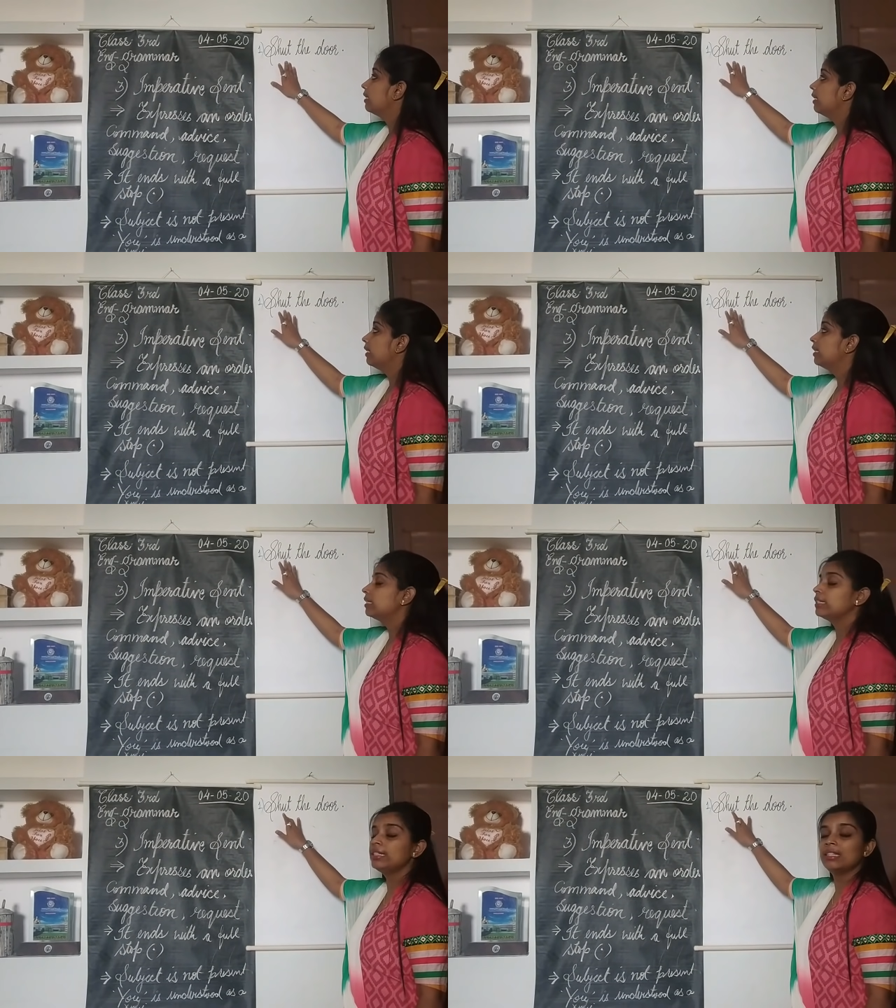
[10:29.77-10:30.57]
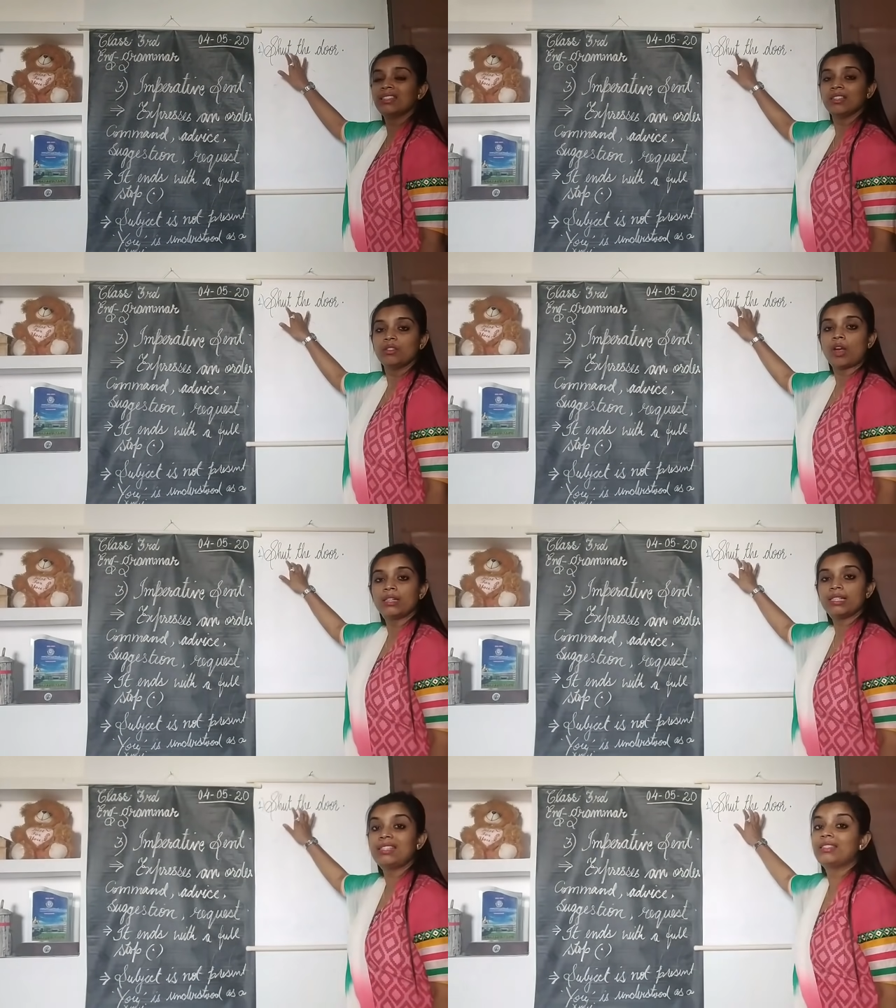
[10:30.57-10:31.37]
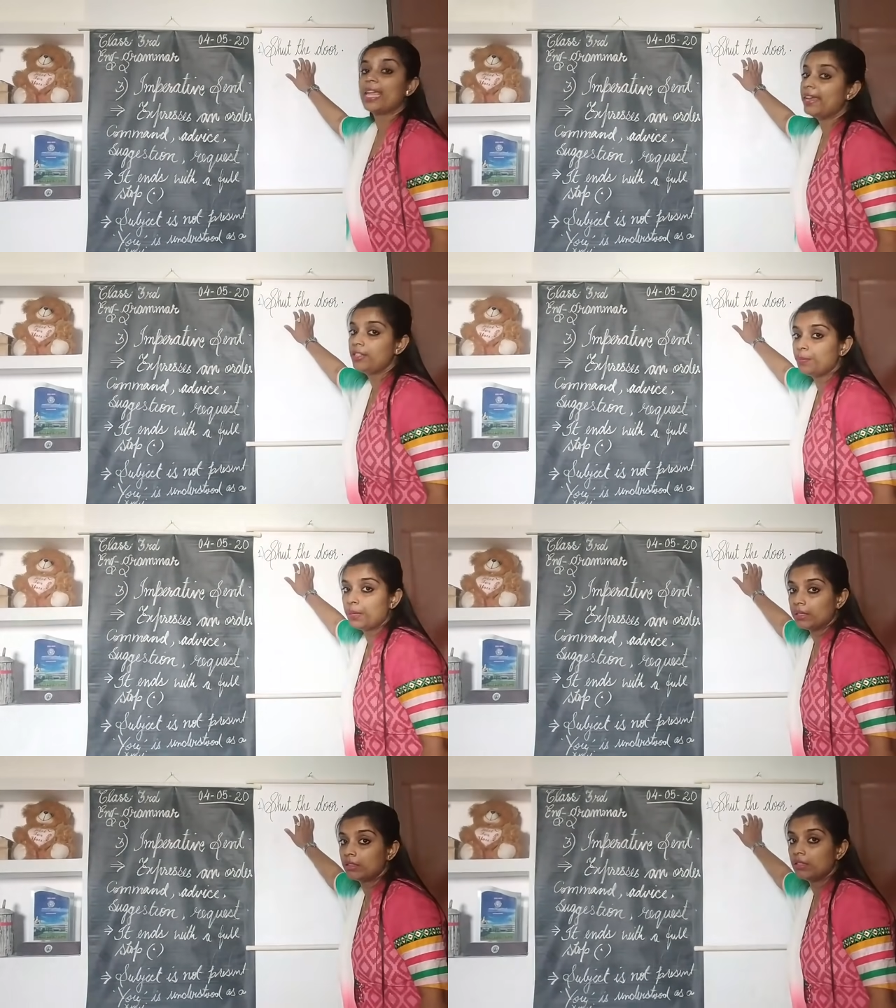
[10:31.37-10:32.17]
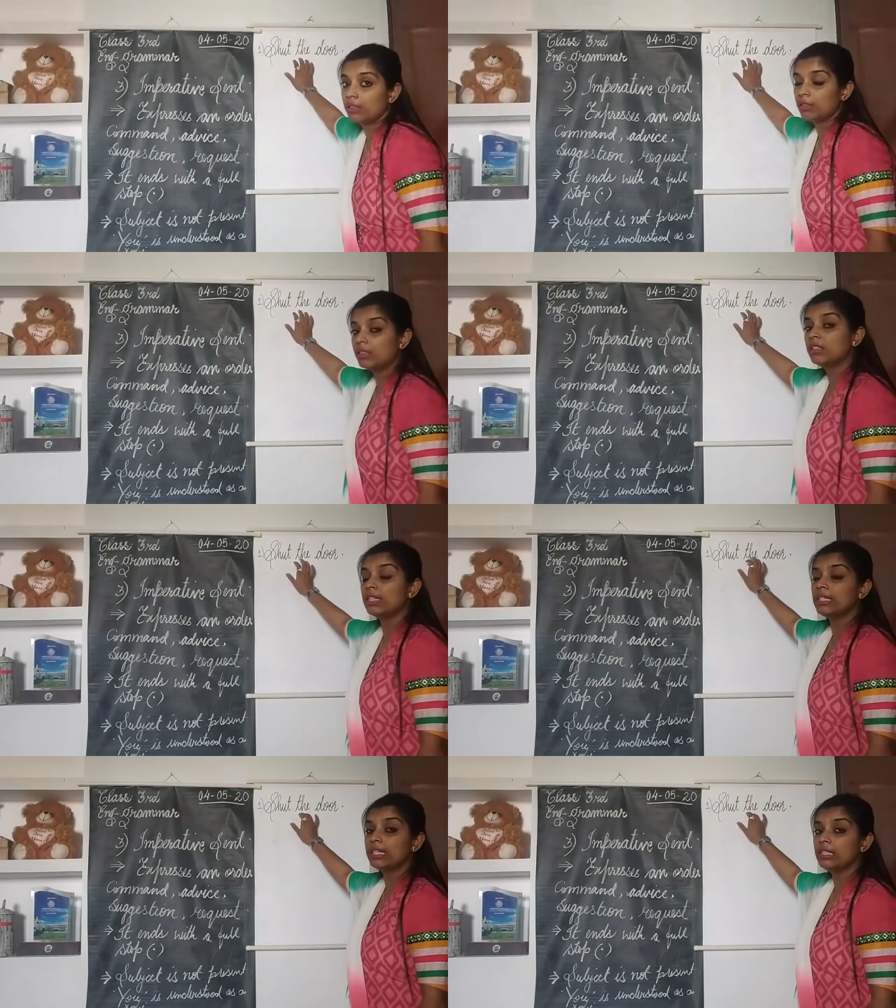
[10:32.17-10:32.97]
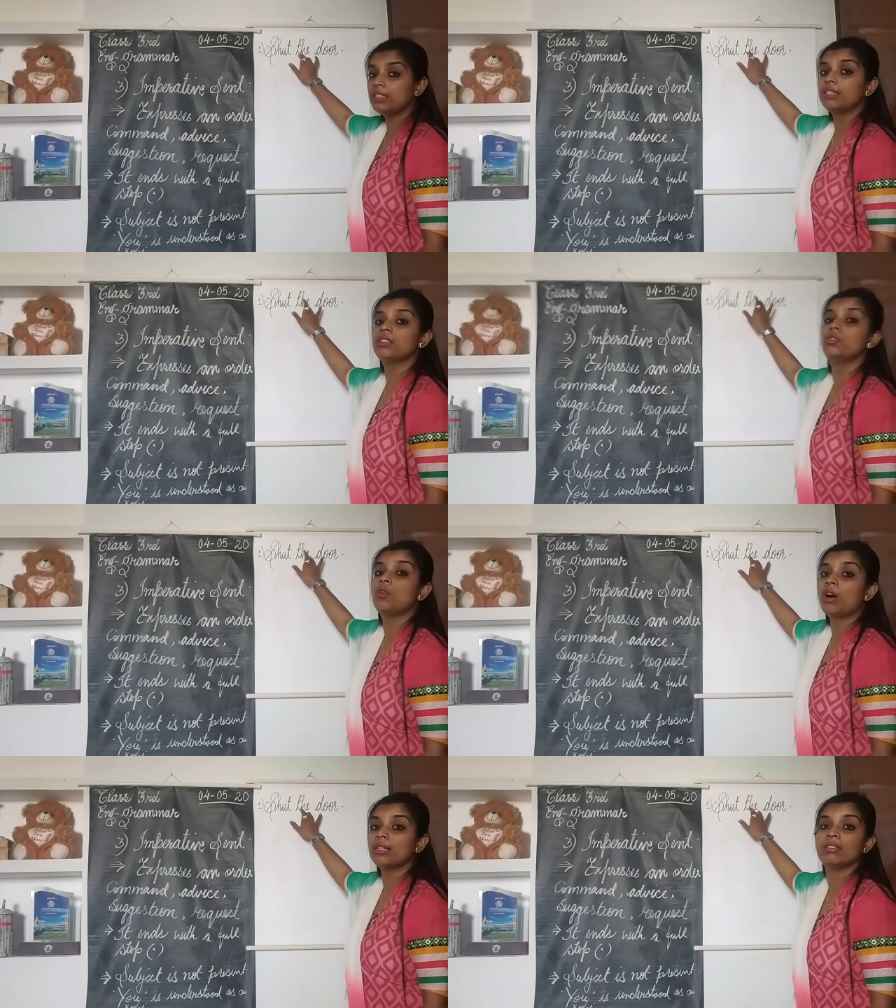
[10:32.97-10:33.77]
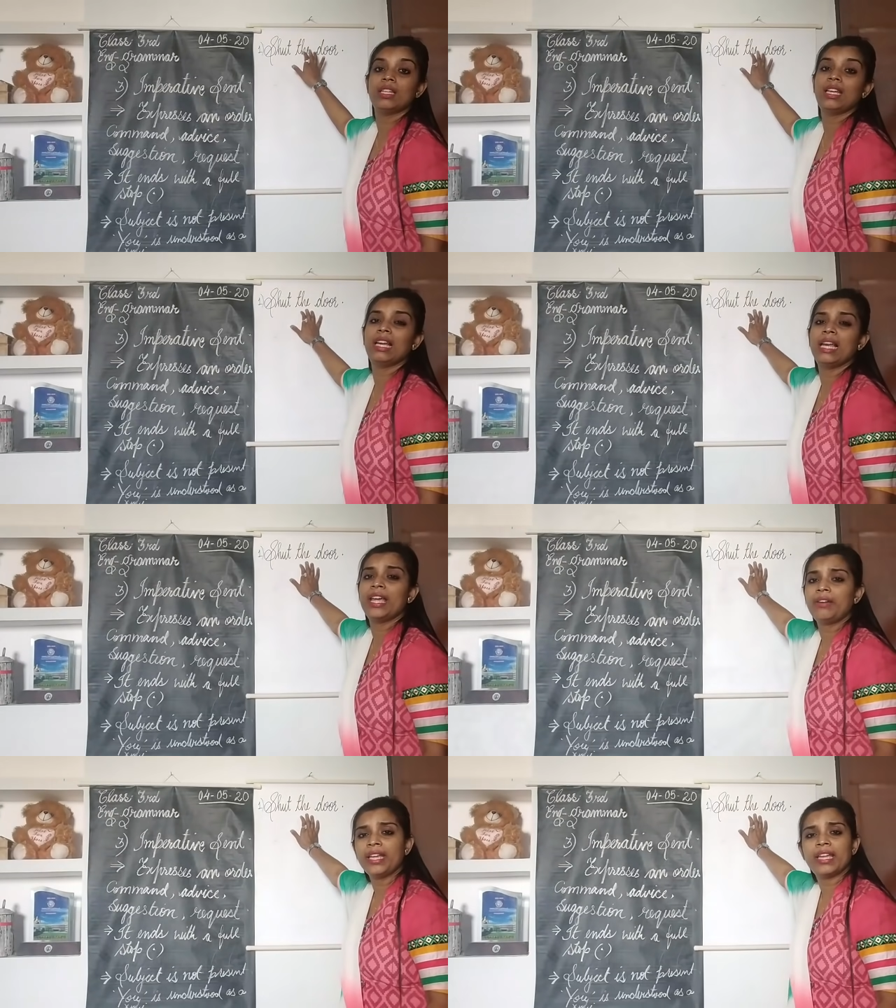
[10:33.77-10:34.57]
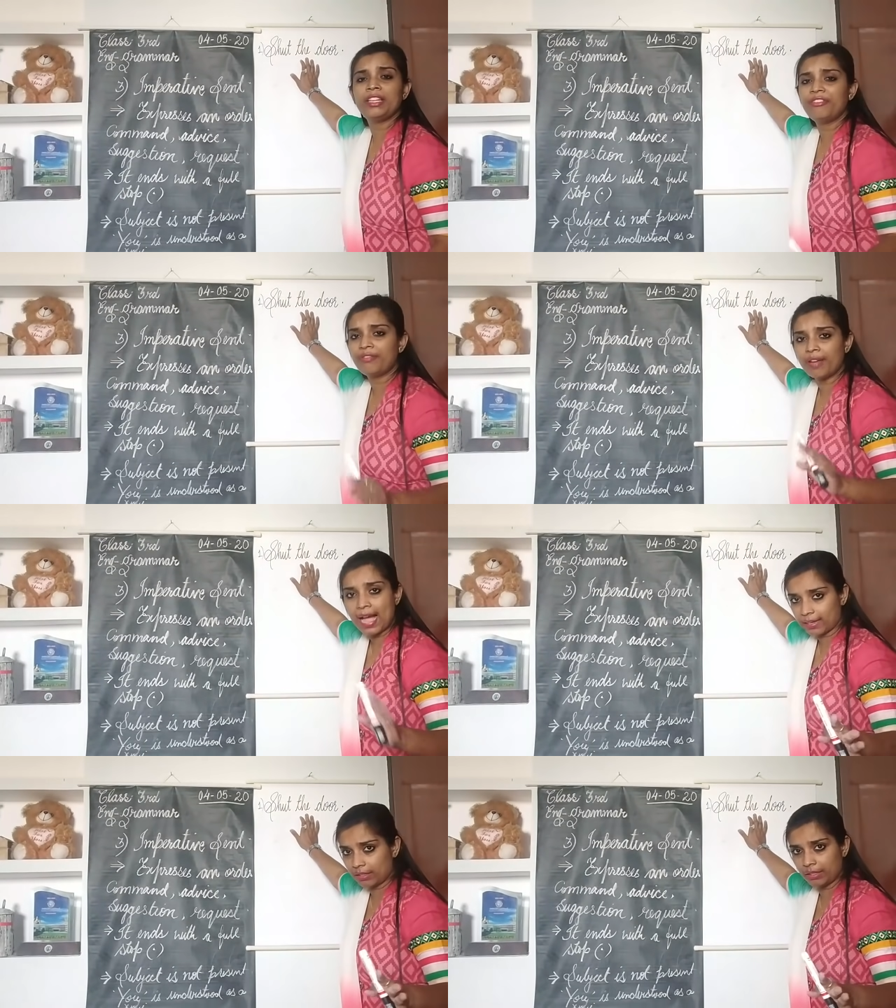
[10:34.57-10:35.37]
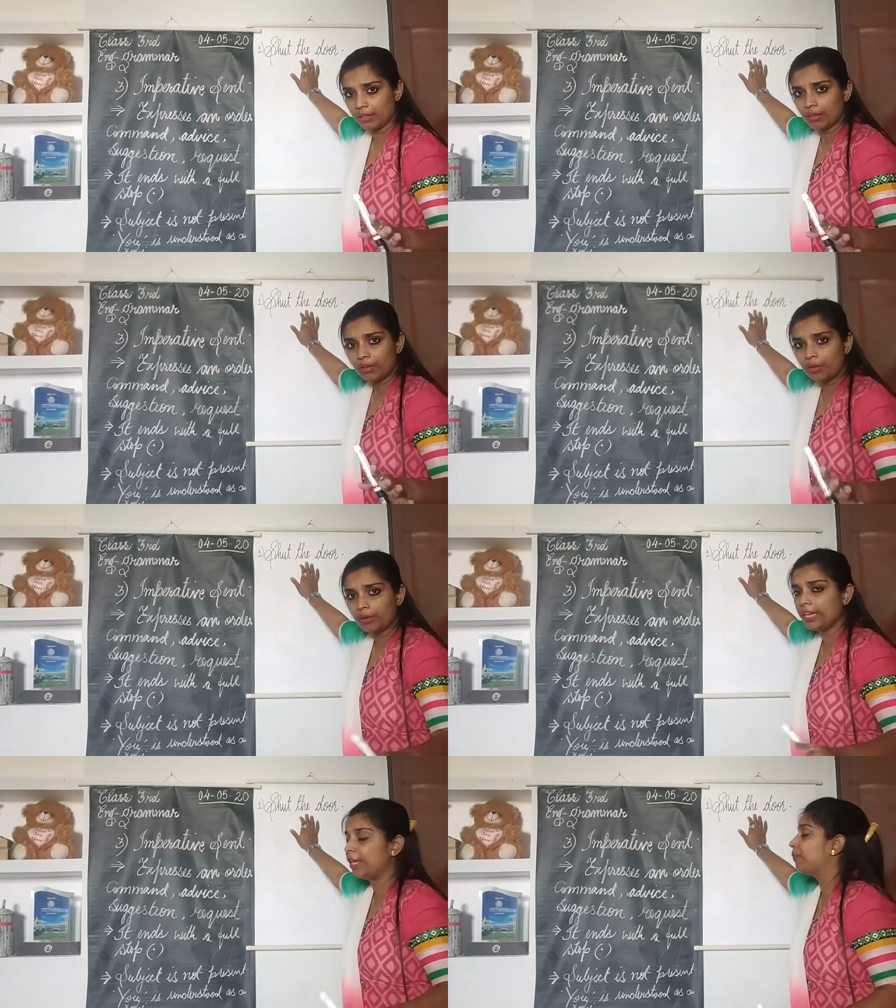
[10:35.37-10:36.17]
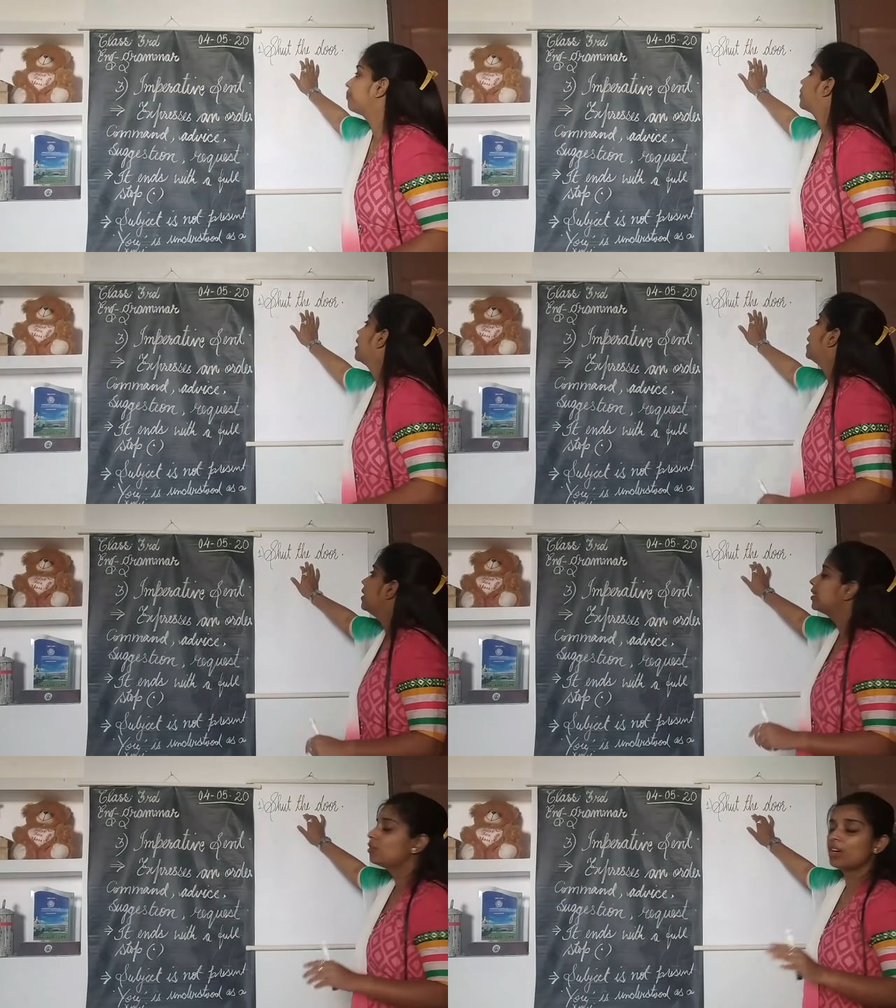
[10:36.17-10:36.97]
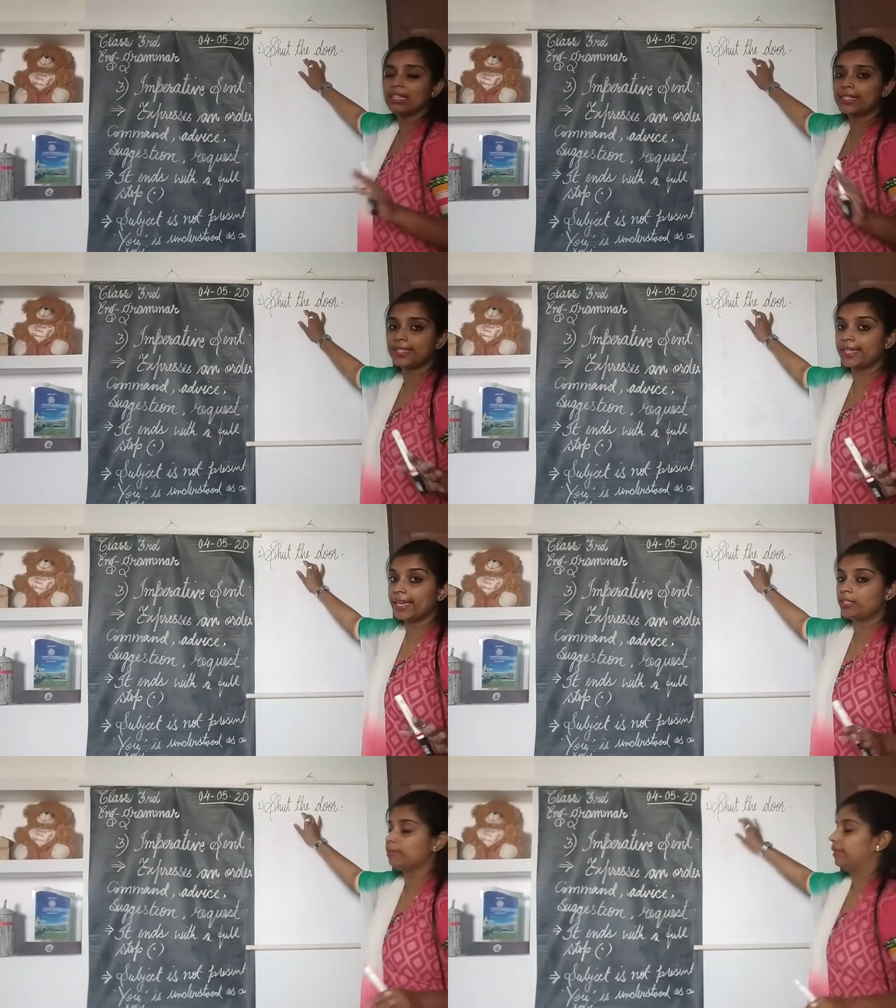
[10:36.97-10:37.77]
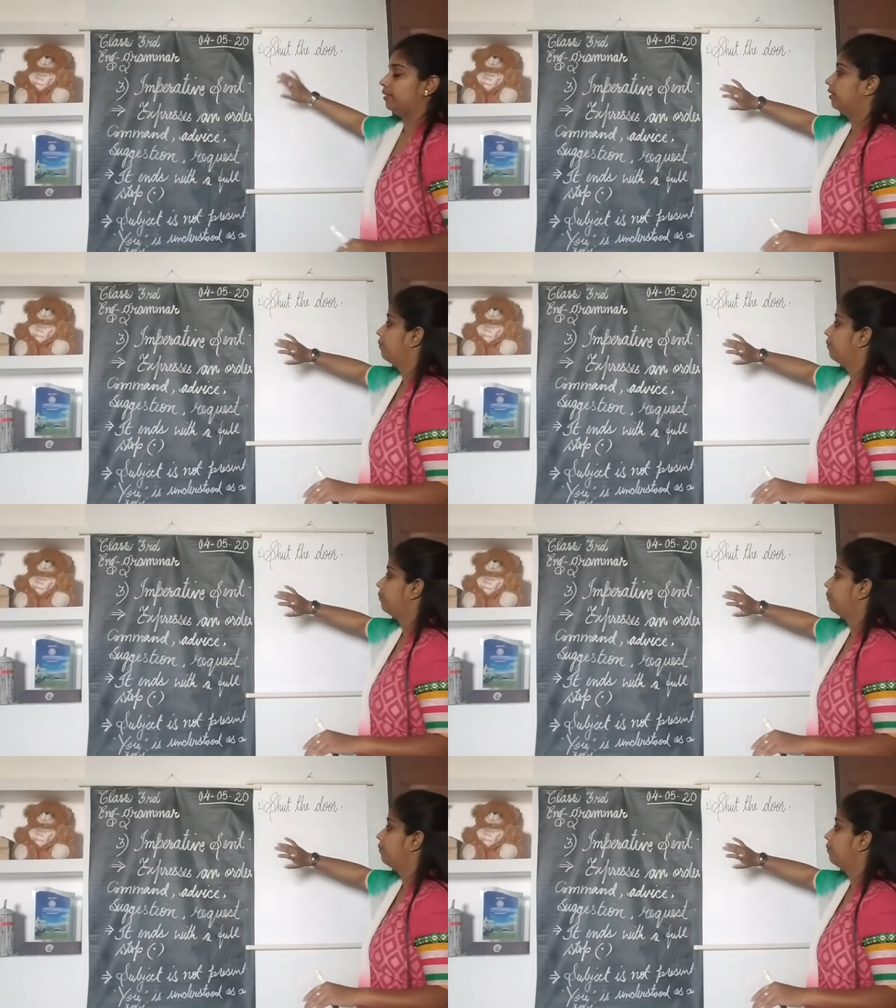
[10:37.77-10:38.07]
this is not a statement. The sentence is not declaring any fact. Okay, it's not a statement.